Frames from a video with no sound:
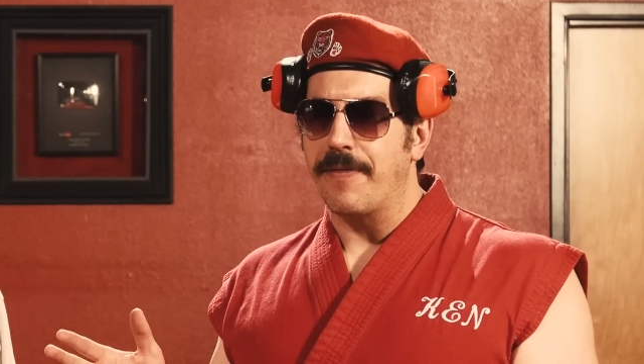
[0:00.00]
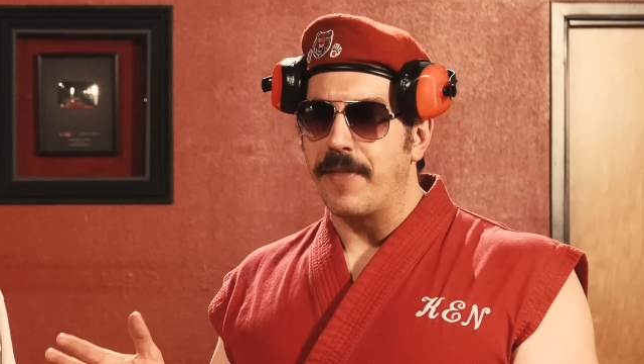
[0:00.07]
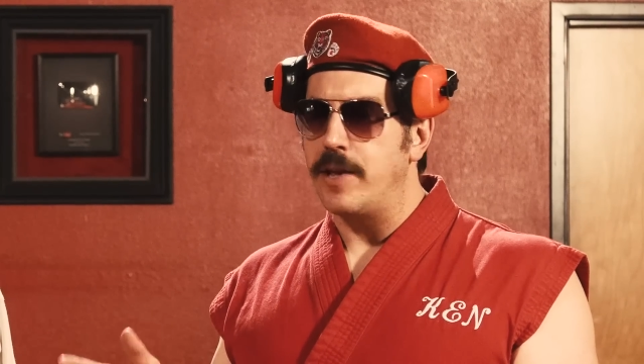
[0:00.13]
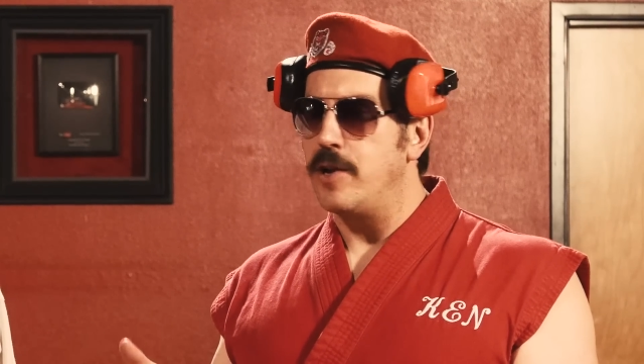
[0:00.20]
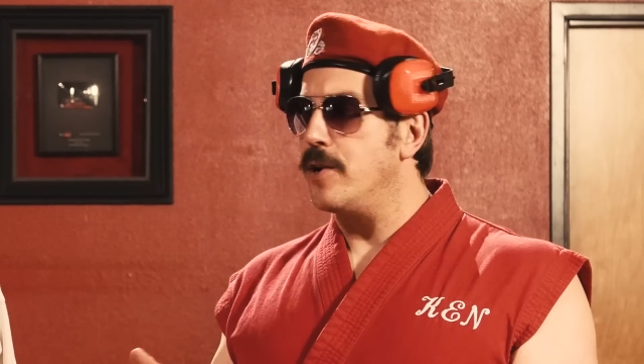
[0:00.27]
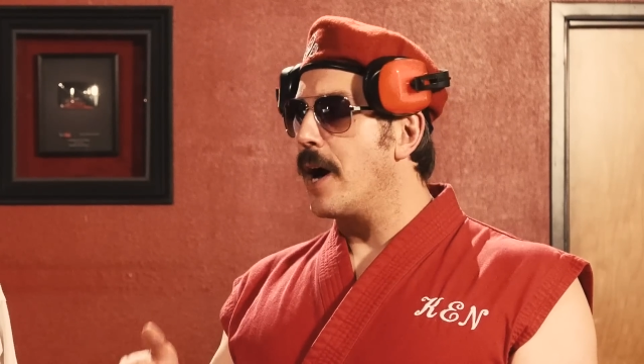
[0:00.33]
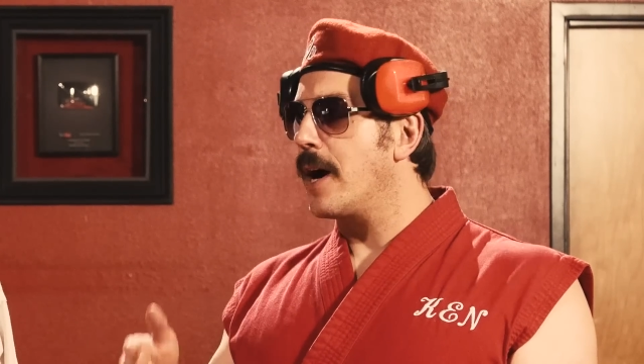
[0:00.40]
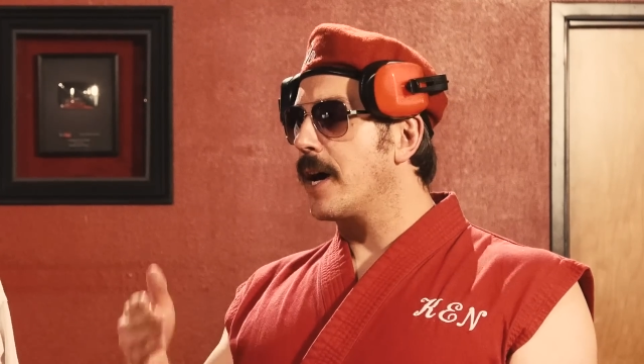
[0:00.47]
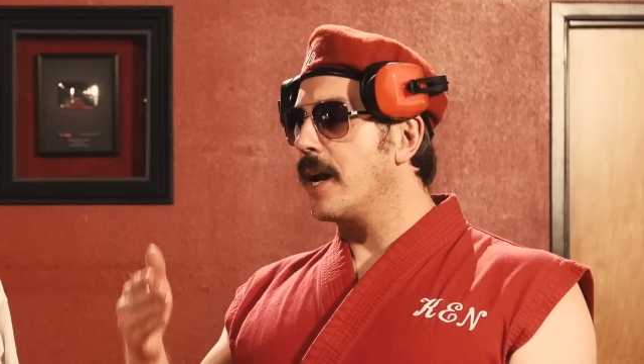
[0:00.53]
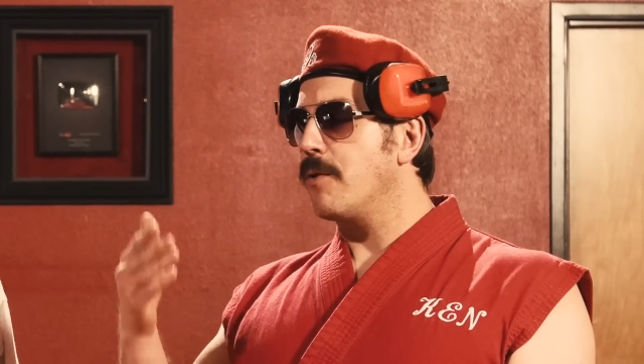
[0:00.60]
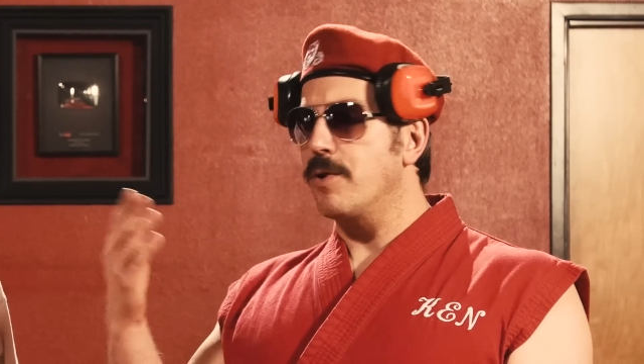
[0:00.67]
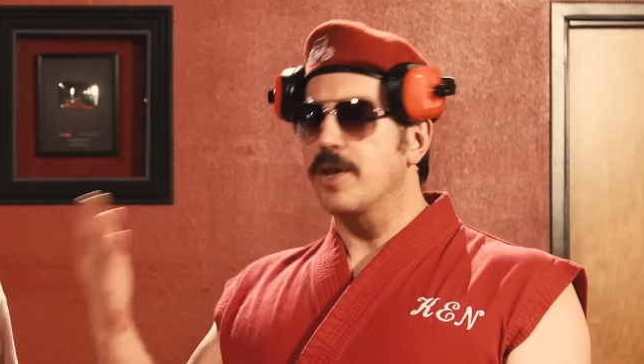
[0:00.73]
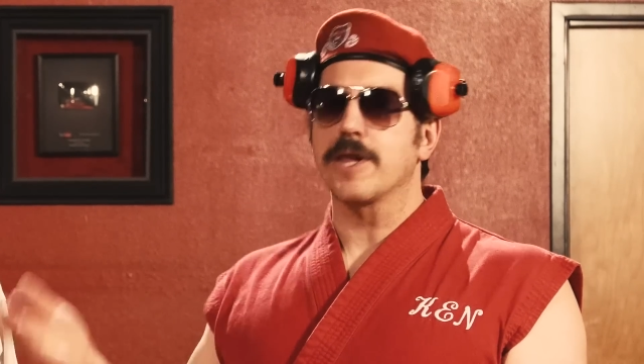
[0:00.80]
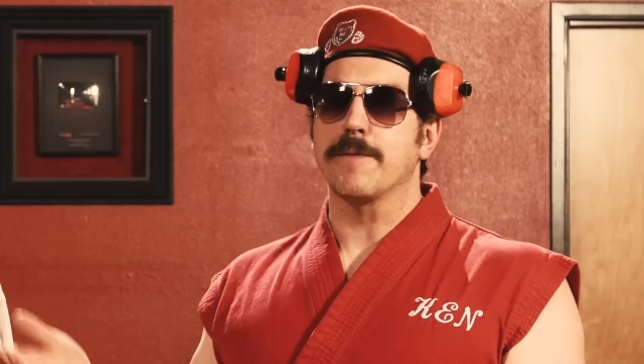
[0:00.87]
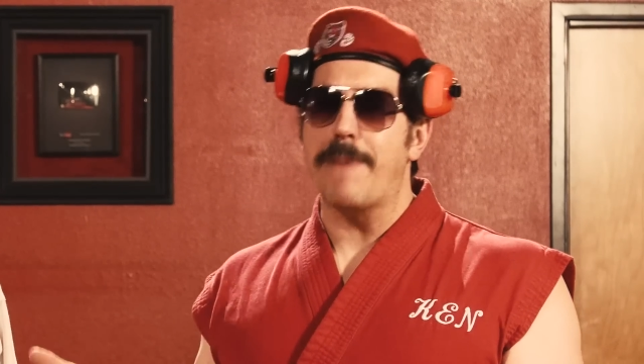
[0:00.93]
then you're not going to
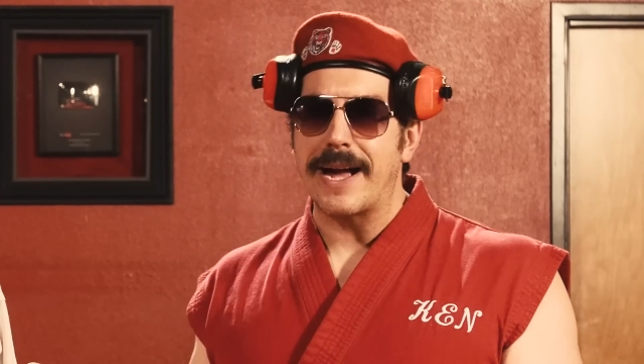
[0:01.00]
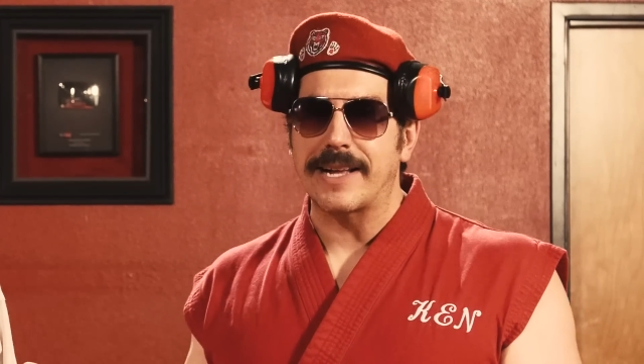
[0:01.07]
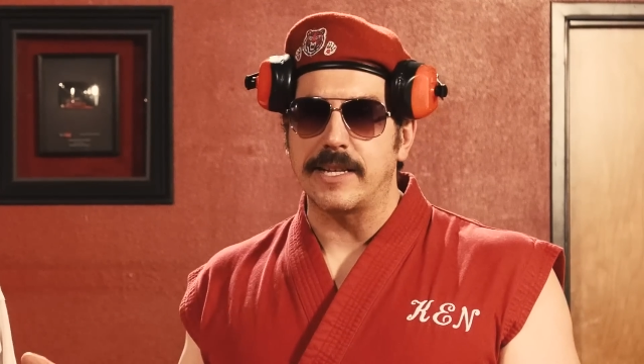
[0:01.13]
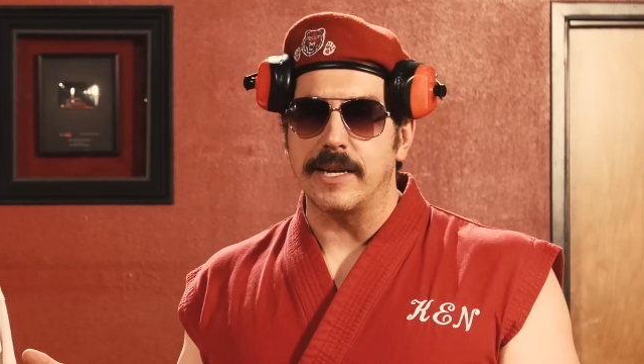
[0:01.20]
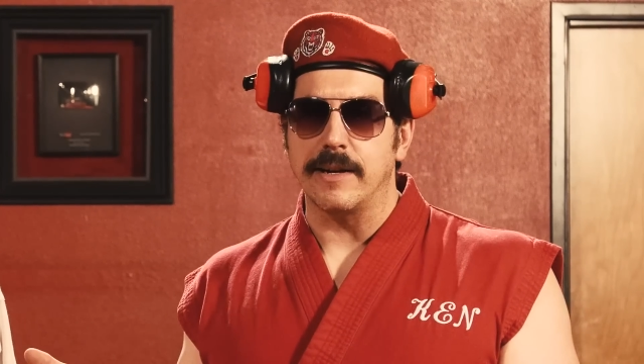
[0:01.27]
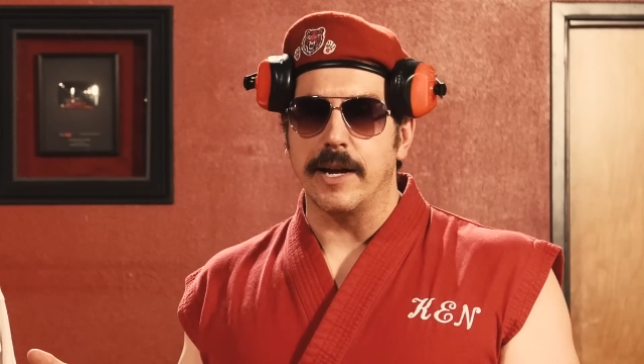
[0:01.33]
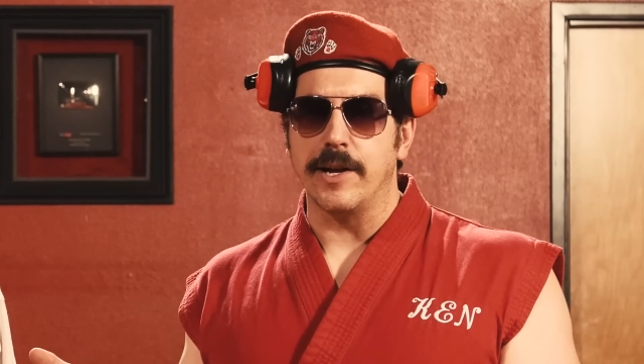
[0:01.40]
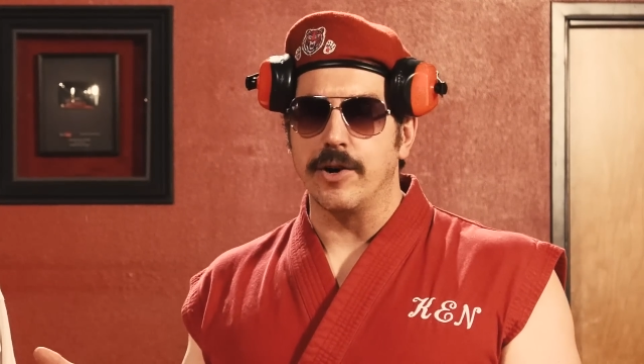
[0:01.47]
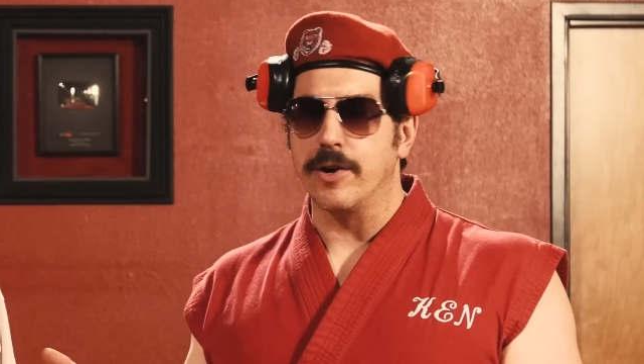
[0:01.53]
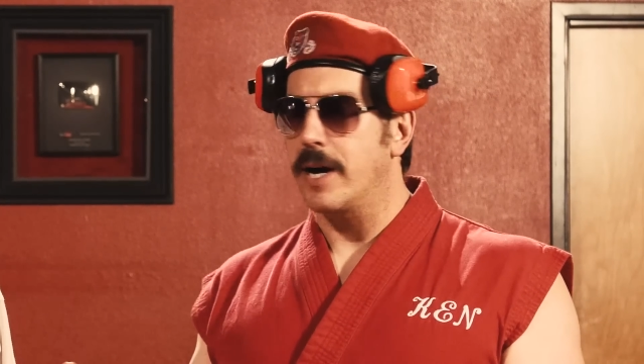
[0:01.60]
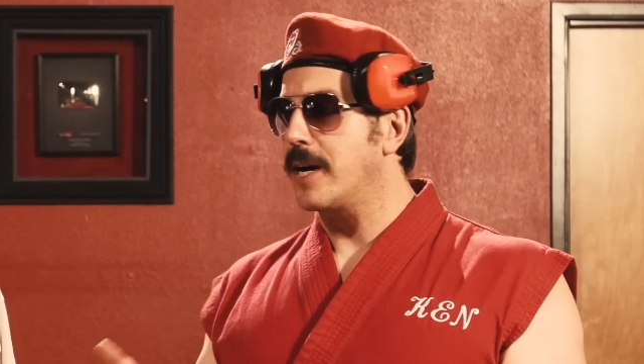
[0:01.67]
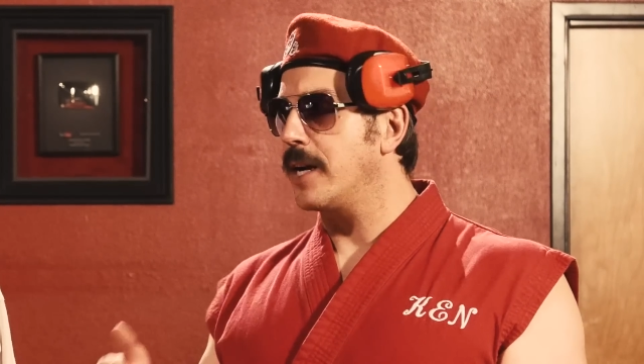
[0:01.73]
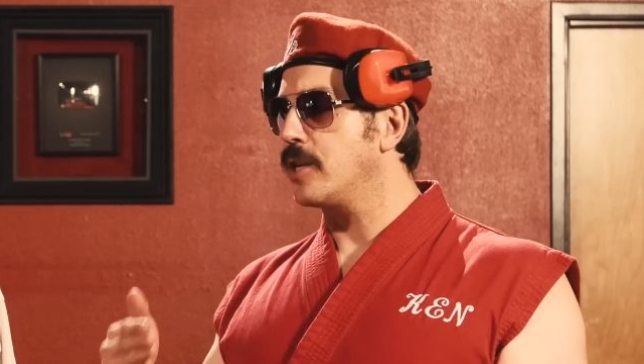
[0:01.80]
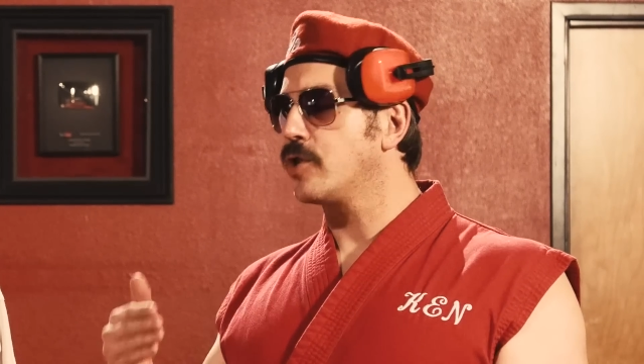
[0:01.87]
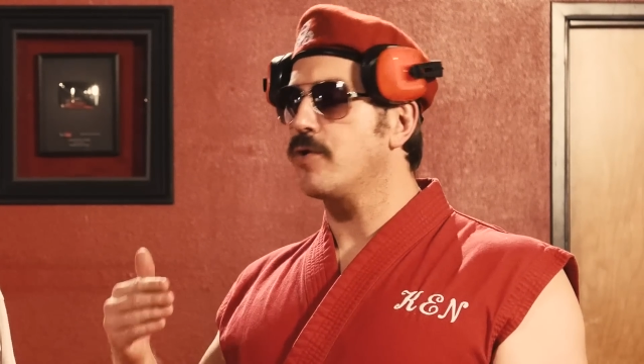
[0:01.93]
respect it and you're not
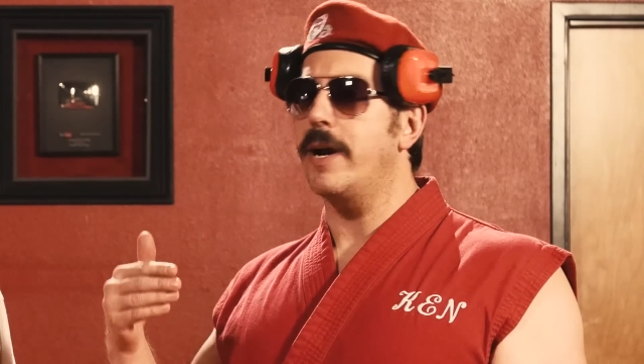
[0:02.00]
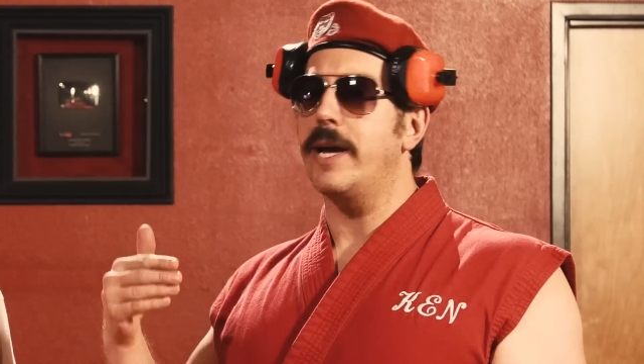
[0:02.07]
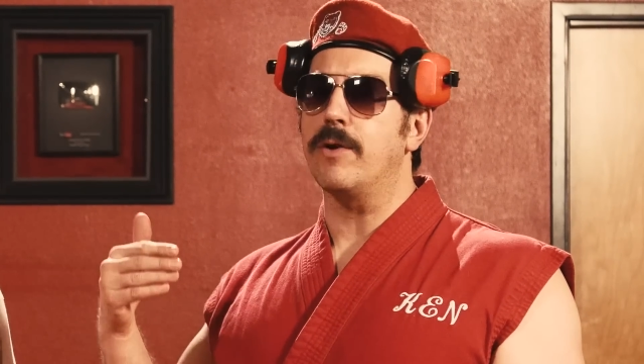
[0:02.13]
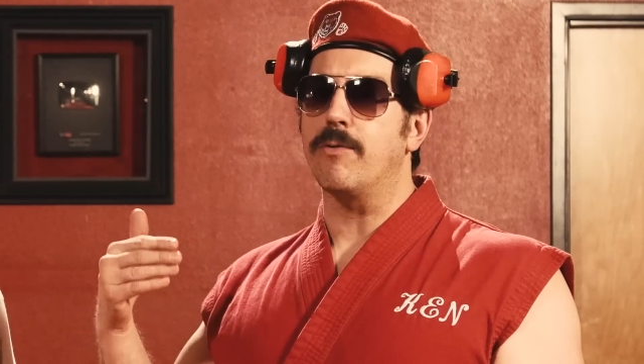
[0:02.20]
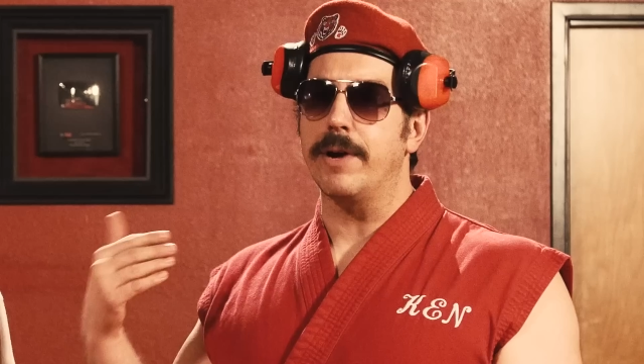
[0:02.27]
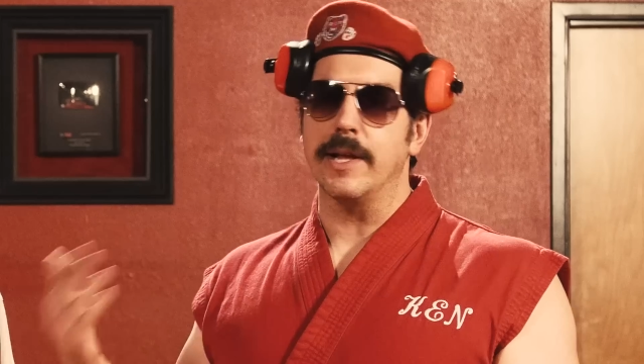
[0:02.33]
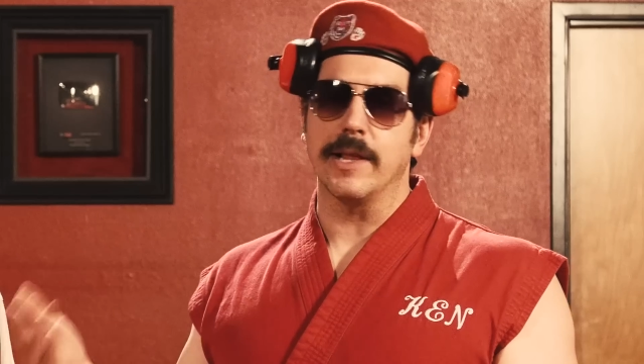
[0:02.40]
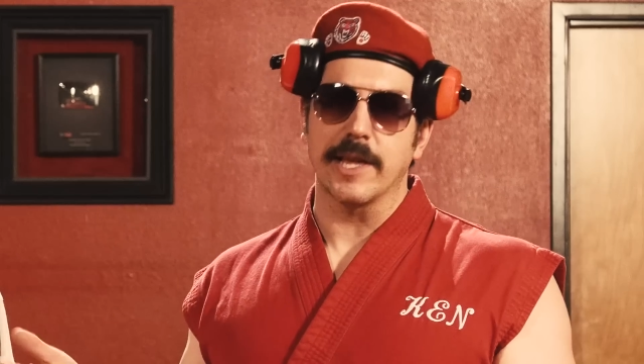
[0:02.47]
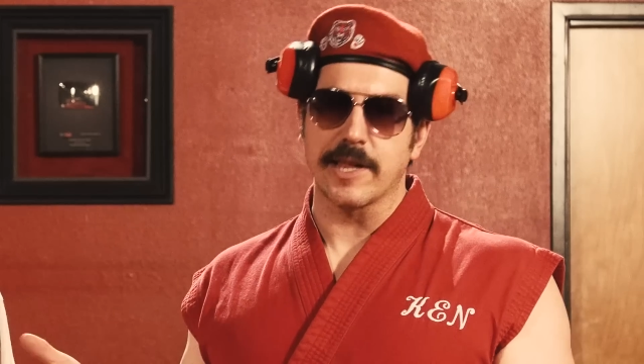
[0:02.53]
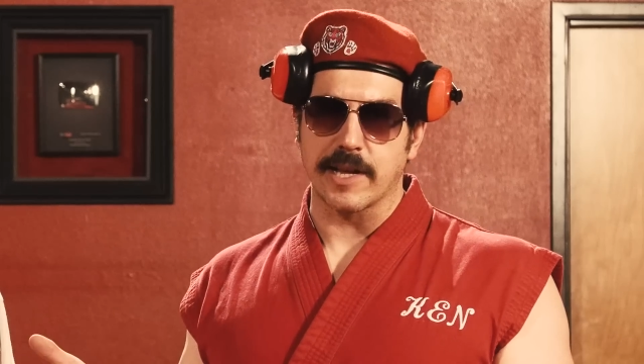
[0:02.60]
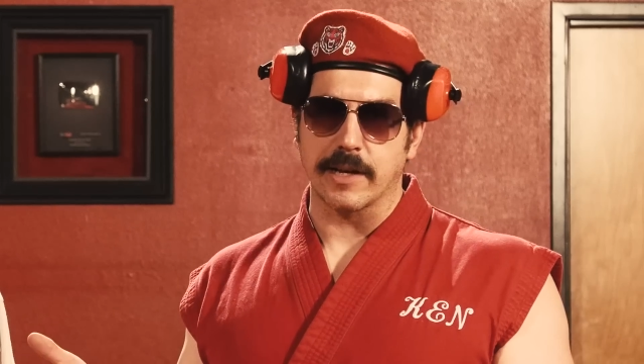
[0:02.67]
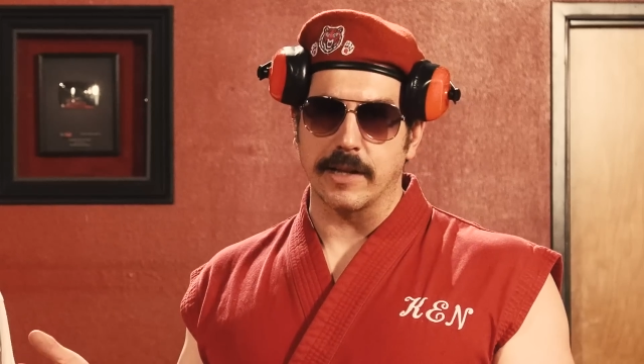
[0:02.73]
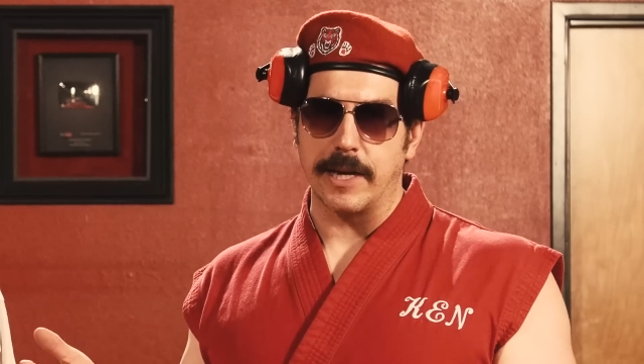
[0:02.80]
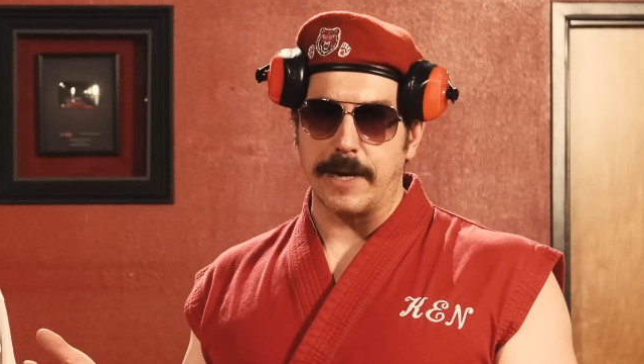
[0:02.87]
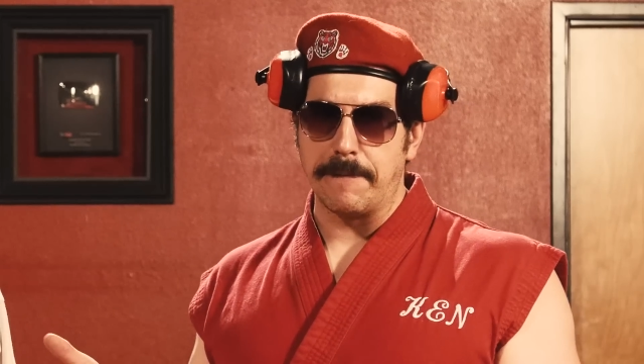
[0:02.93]
going to train
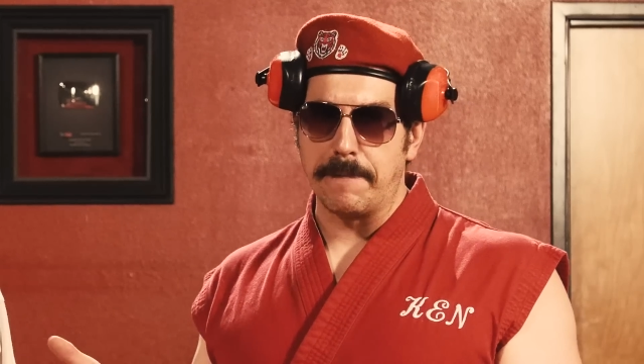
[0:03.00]
realistically.